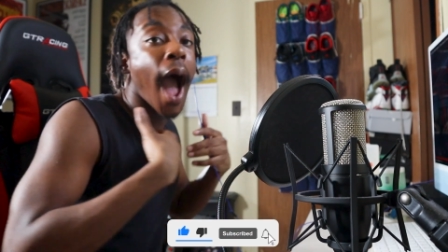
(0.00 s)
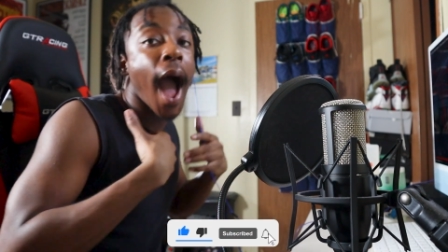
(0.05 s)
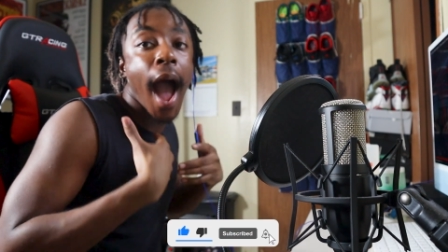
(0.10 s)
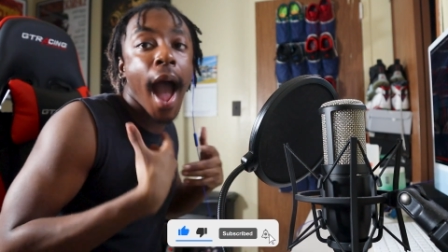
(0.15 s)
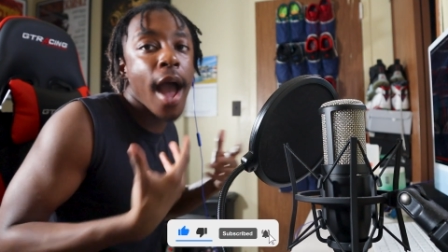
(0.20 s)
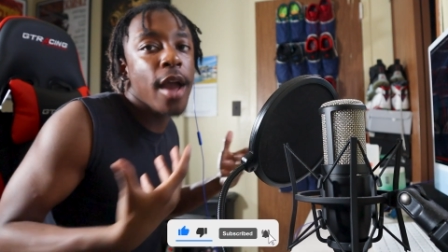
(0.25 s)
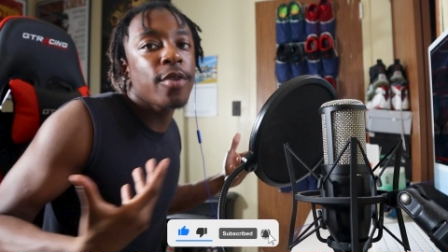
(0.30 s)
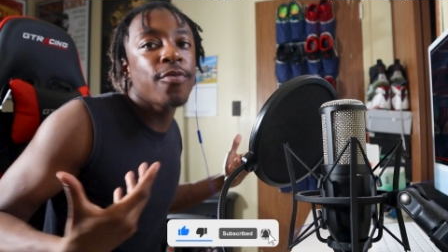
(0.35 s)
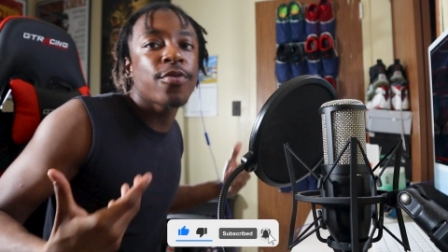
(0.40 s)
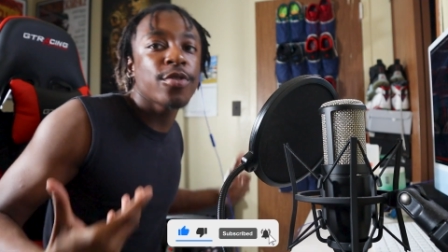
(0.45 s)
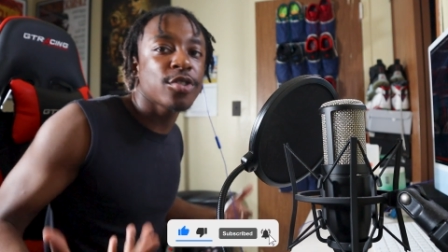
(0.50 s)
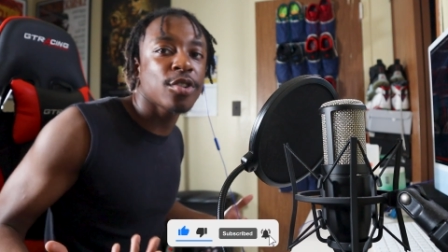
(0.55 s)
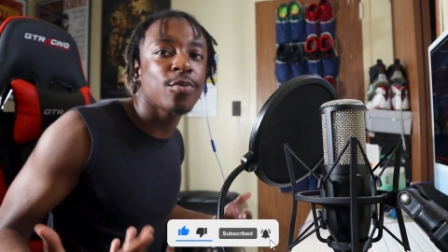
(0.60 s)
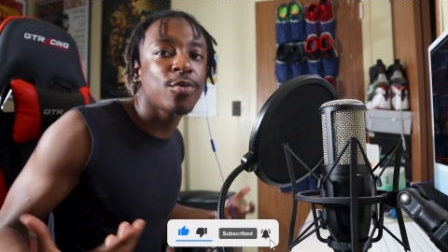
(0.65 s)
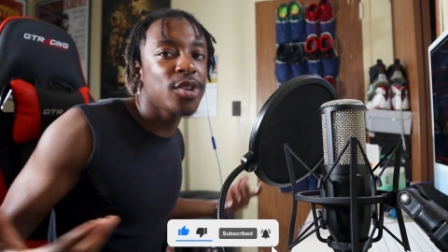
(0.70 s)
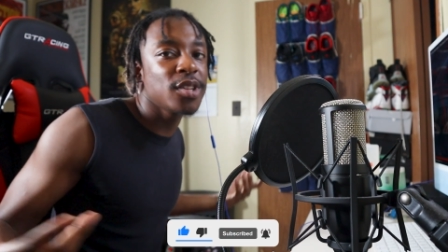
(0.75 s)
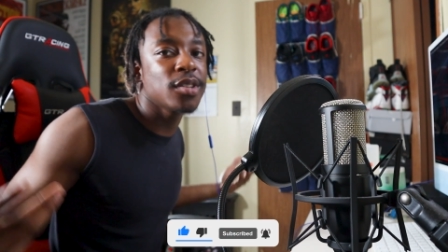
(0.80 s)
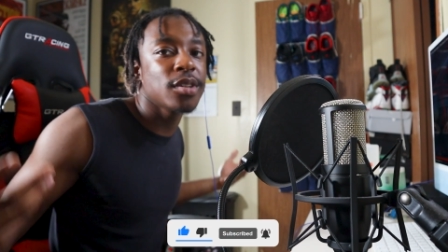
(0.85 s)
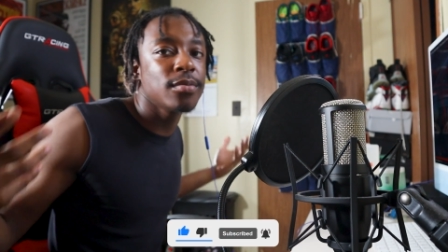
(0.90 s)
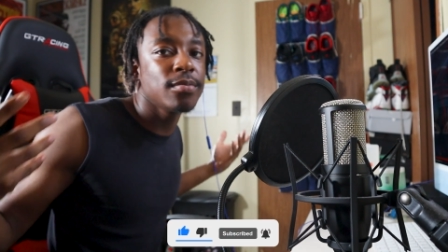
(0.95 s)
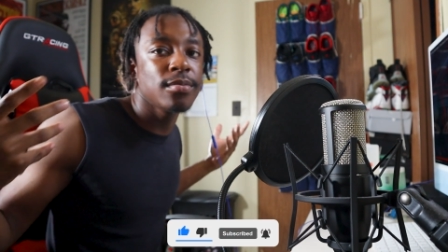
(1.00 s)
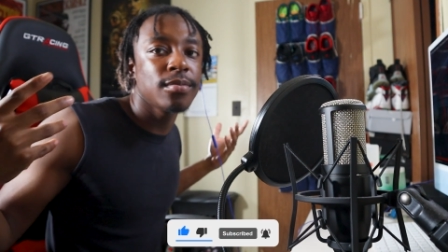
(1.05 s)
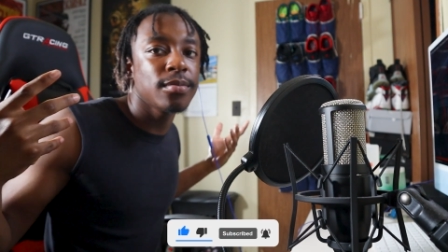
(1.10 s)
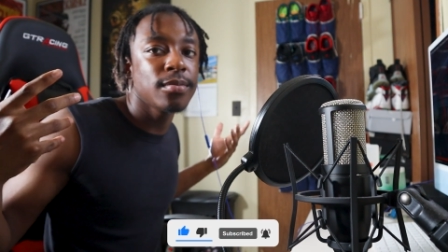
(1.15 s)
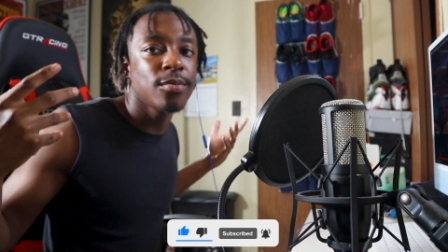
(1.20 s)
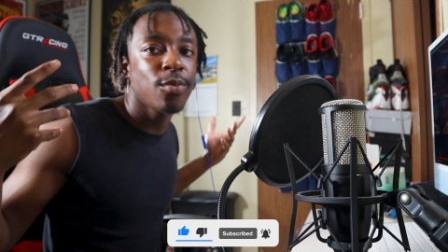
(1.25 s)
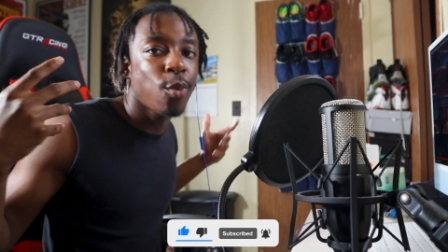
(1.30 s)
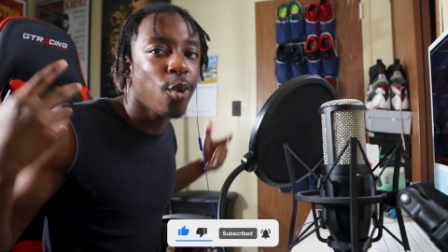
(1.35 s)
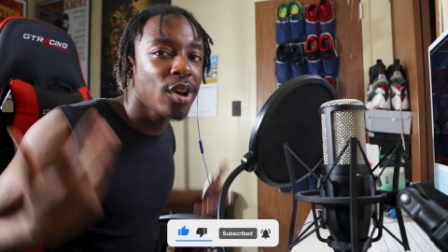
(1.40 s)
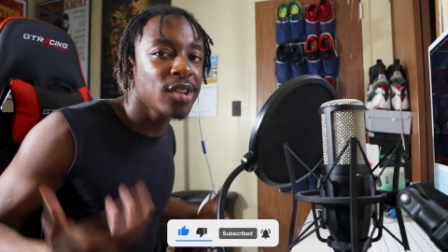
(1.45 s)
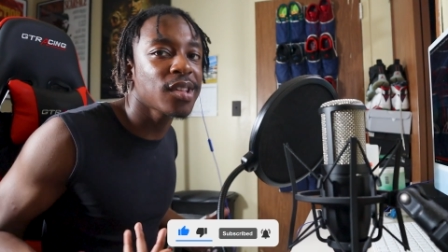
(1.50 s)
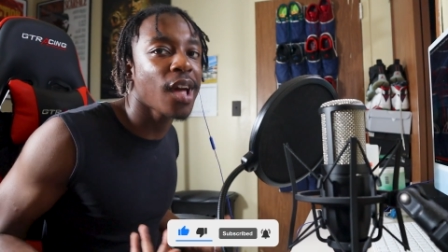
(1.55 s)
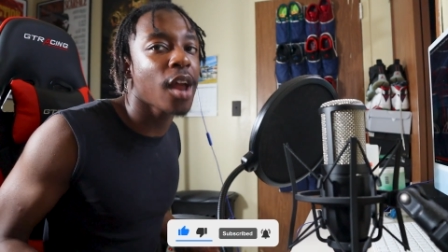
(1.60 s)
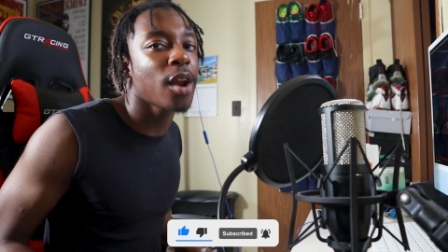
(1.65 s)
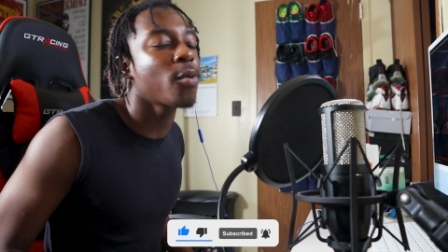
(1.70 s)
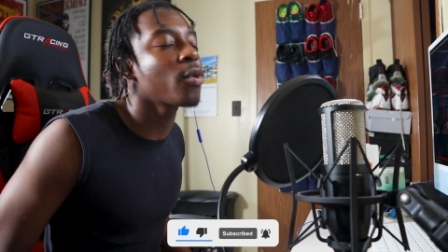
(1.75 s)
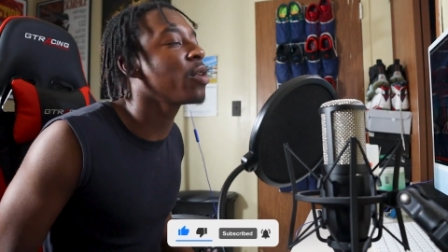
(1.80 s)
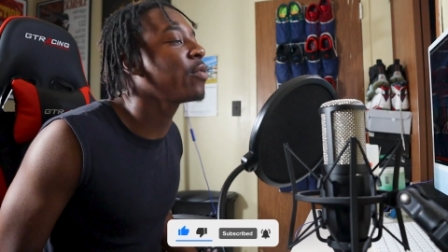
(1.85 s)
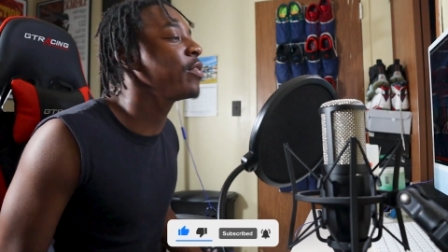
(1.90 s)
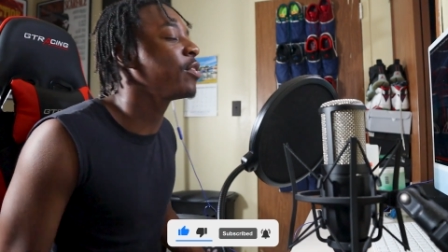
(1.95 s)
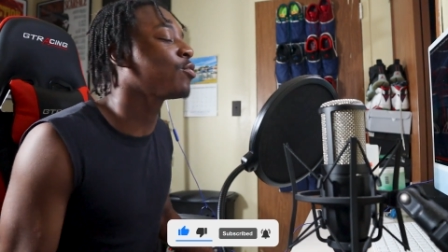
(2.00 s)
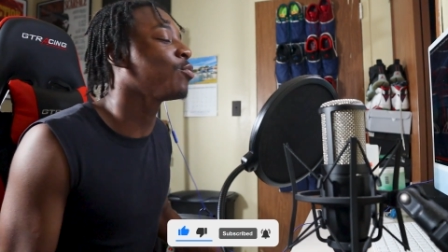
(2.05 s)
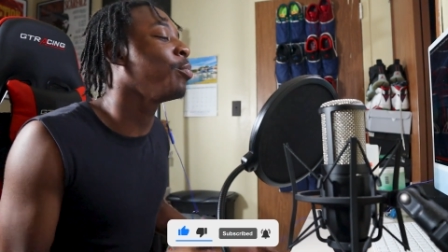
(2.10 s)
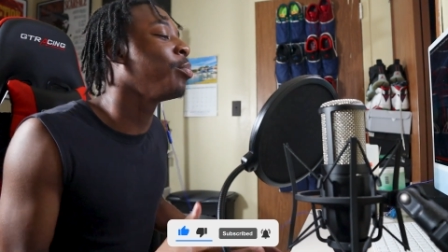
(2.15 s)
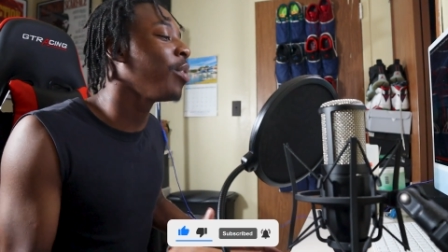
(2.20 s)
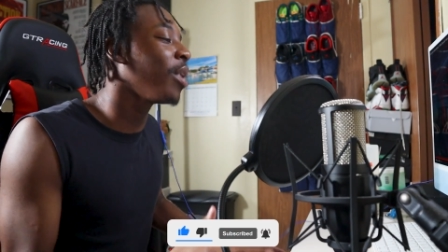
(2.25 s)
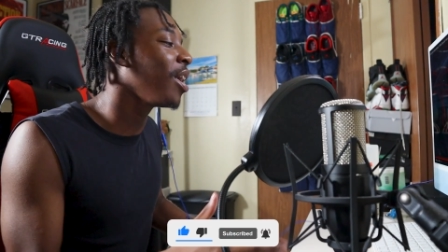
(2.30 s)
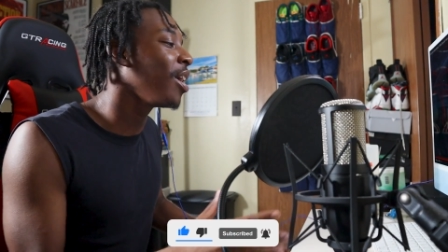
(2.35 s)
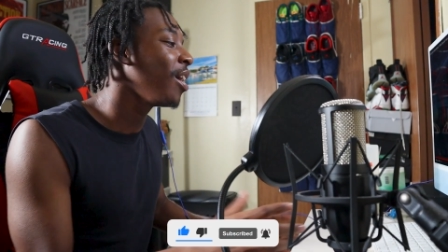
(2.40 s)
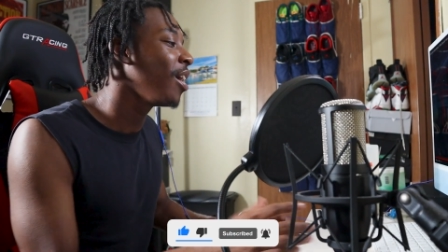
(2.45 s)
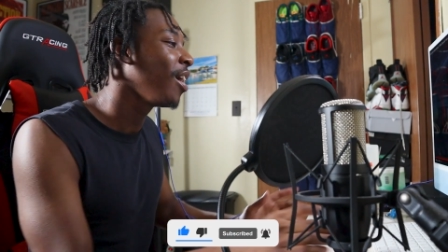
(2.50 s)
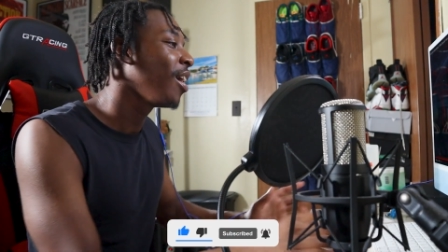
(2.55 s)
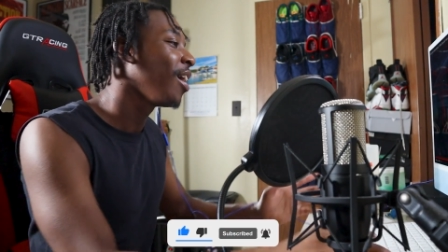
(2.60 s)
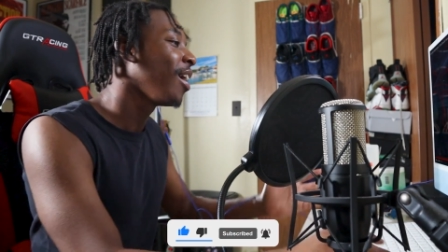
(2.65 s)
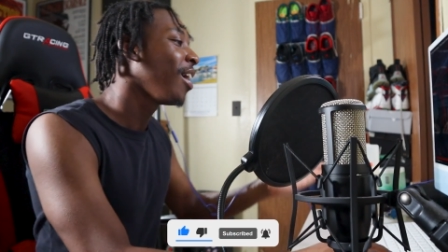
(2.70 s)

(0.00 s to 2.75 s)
I, for some reason, was not aware of this, but